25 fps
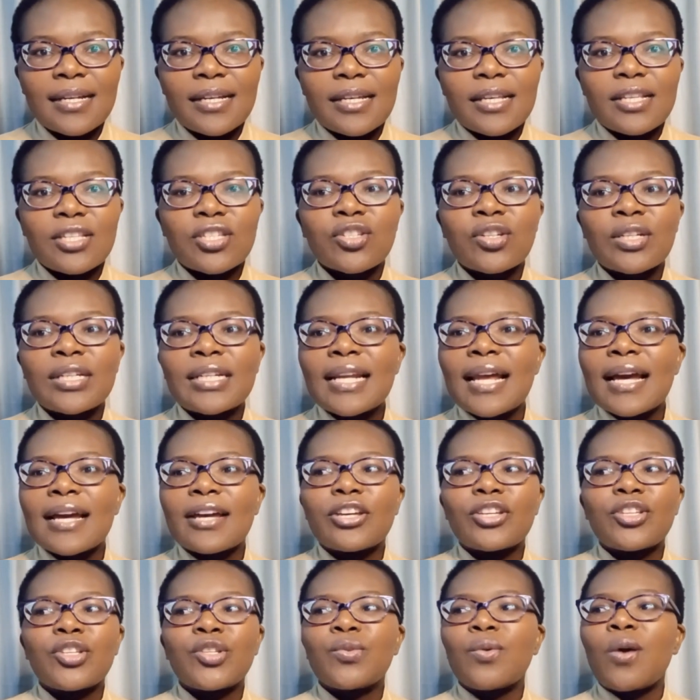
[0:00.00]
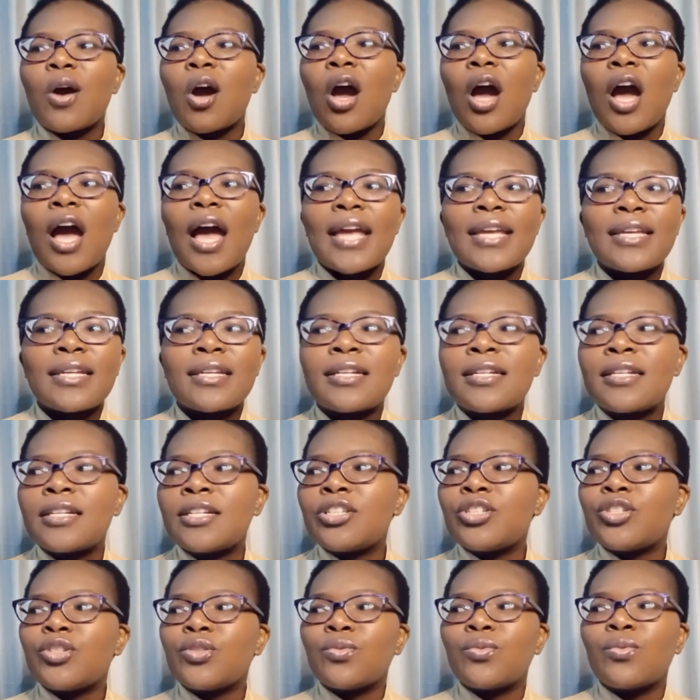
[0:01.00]
It's not like you are
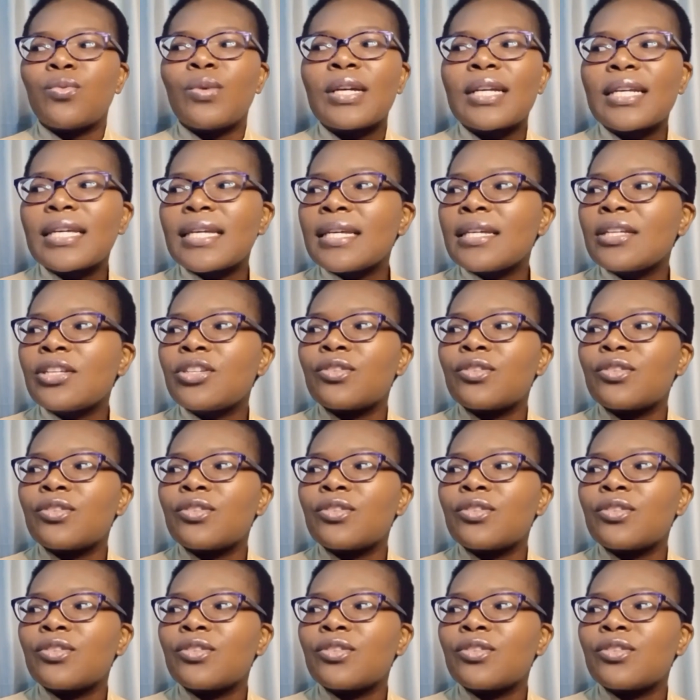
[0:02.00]
hired, you're working,